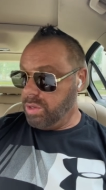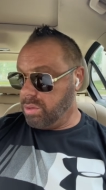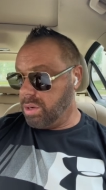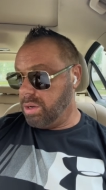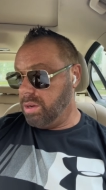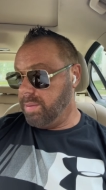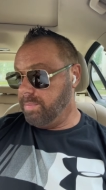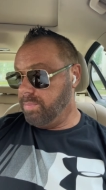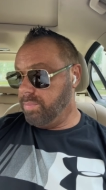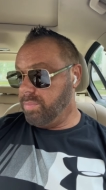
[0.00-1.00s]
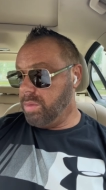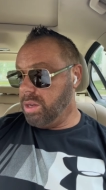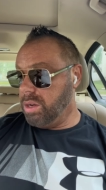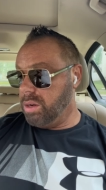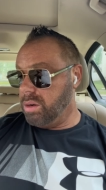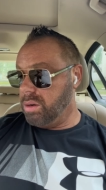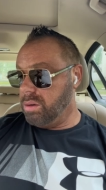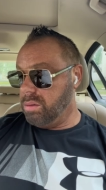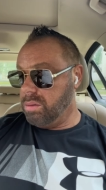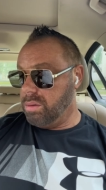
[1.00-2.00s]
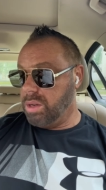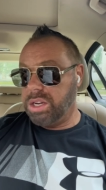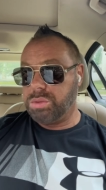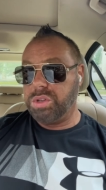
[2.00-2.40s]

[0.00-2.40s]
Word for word: Okay, and and that's